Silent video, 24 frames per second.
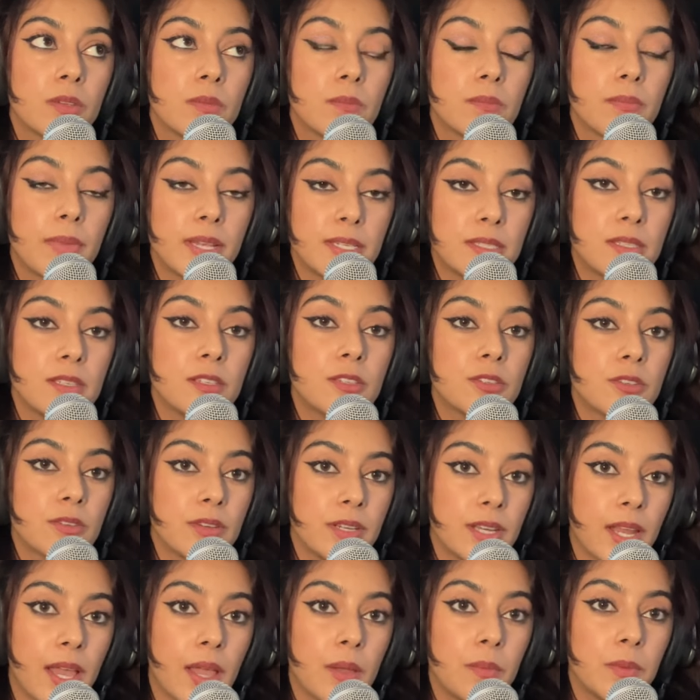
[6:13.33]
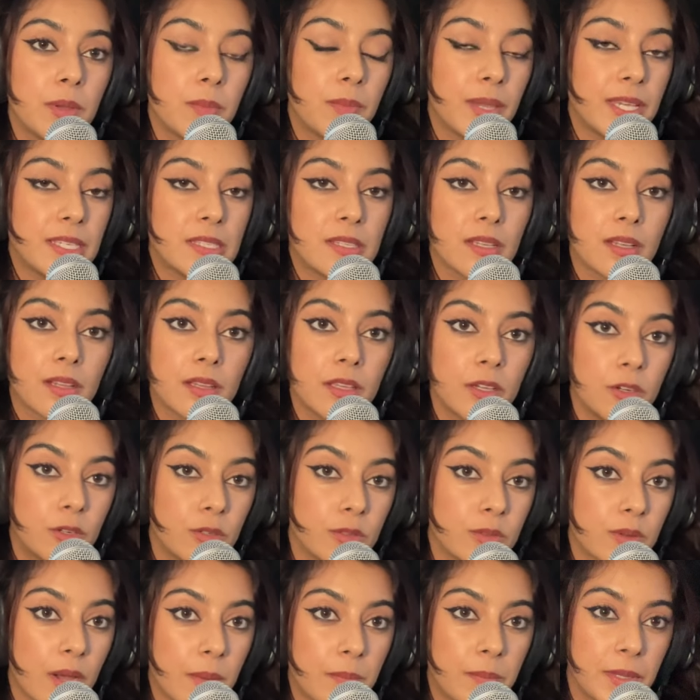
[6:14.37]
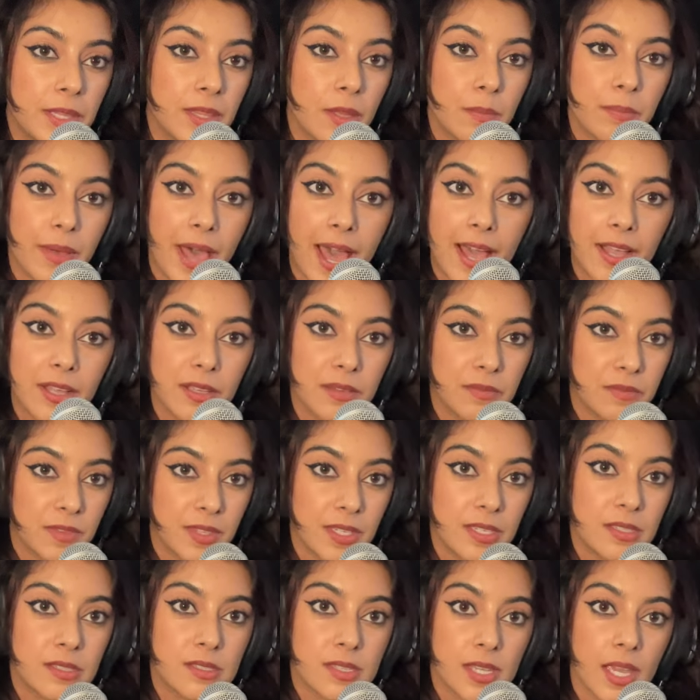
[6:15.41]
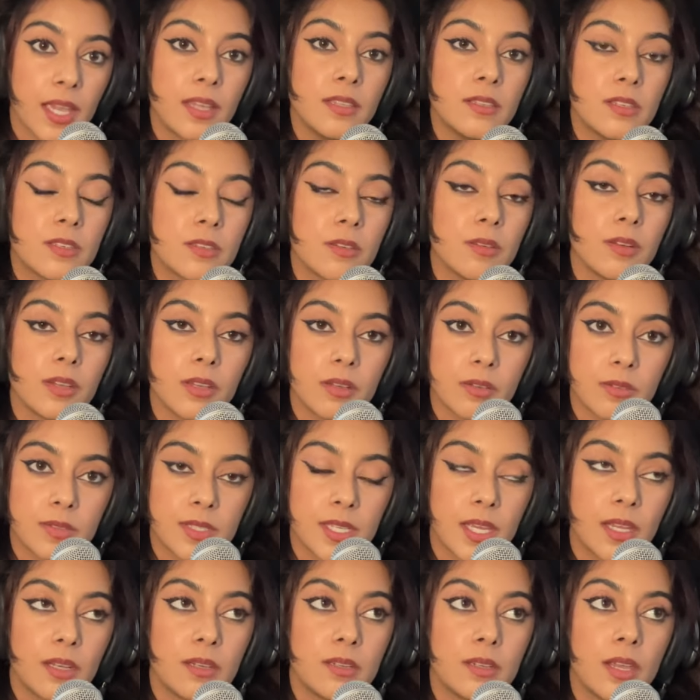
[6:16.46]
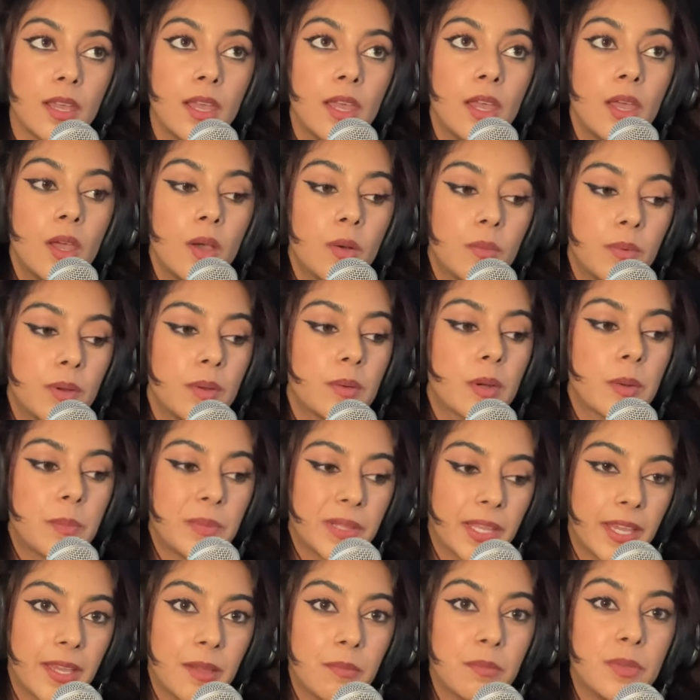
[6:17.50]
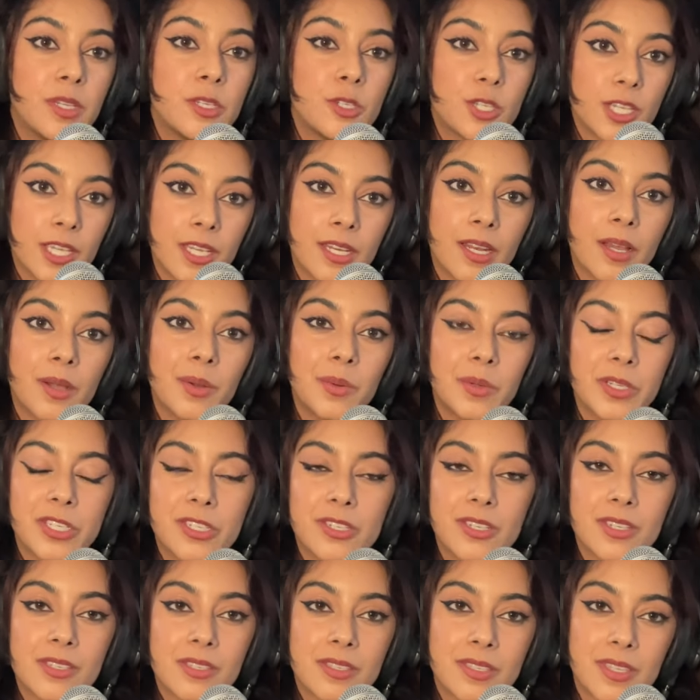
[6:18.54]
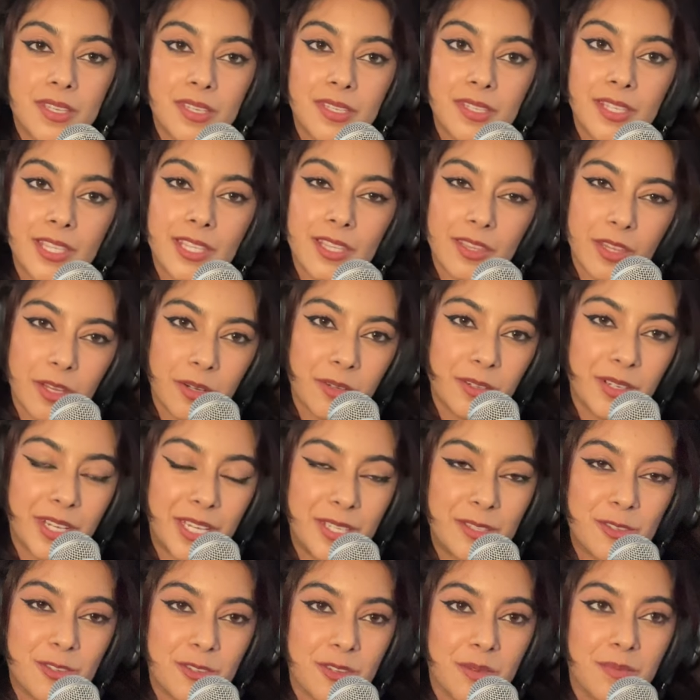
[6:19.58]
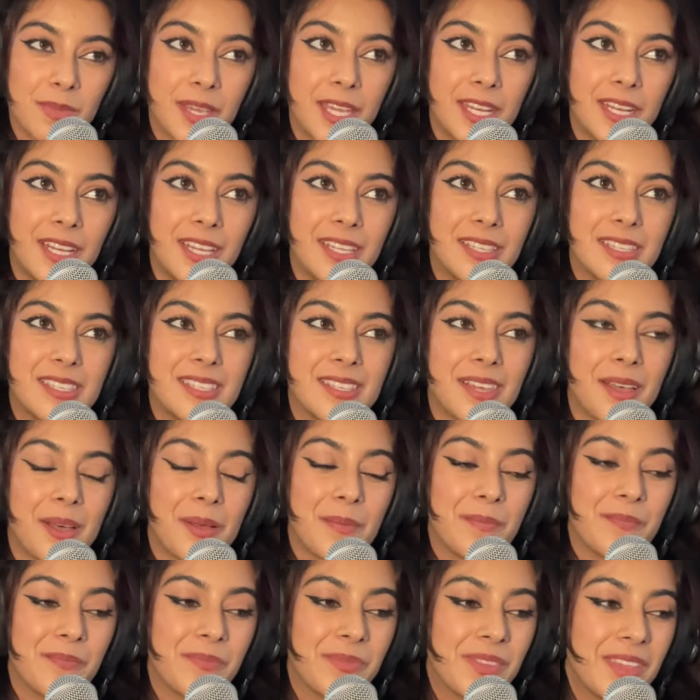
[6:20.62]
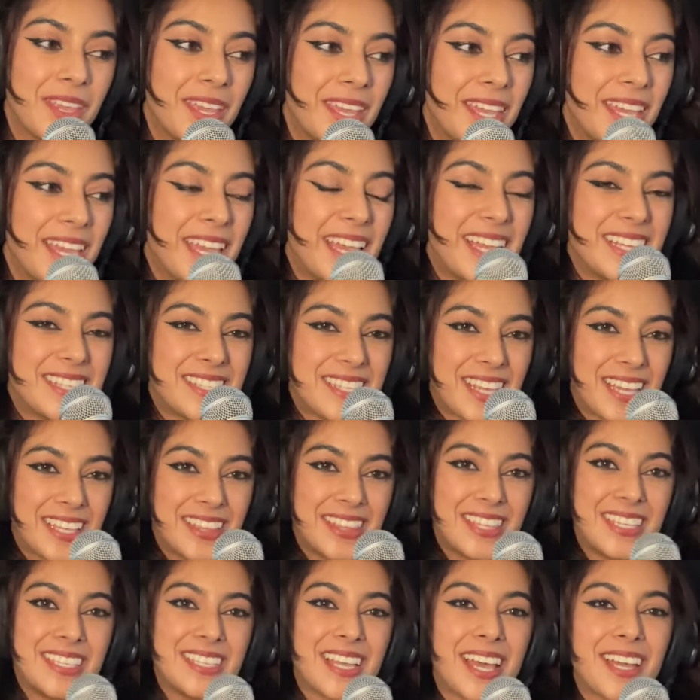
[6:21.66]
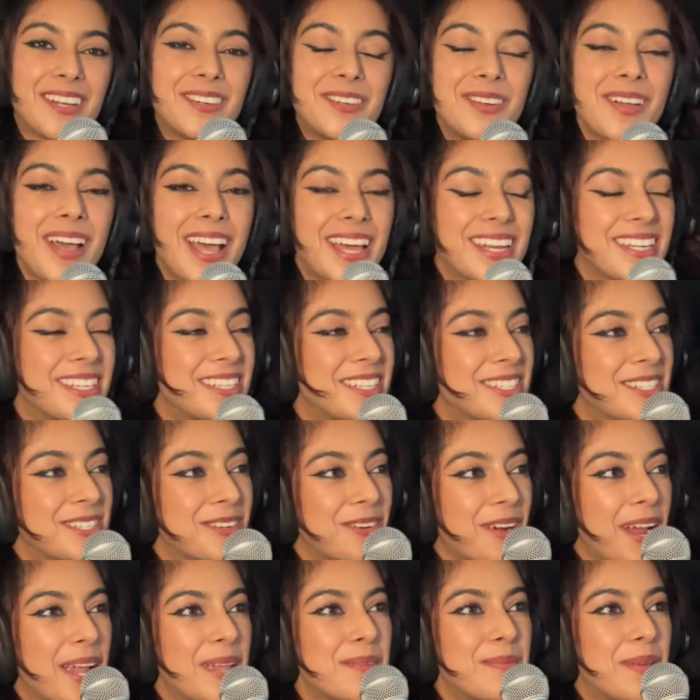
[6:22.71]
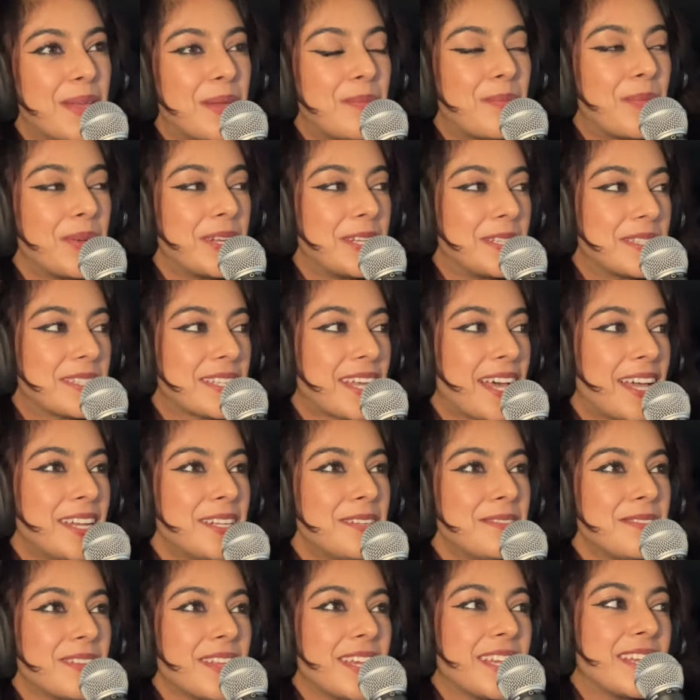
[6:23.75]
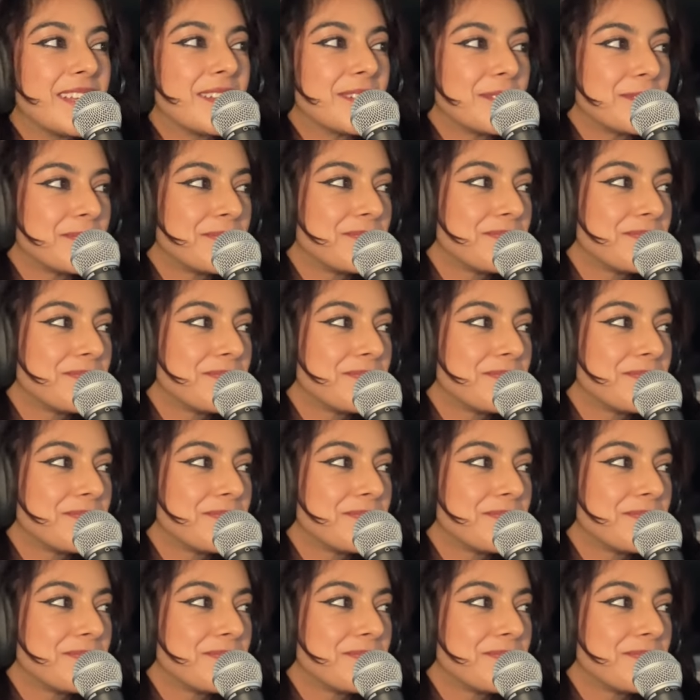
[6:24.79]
my sister and I, we basically grew up in the back of these dance studios, and we were playing manjira, which is this little instrument. It's um, it's like the, I don't know how to describe it, but it's kind of like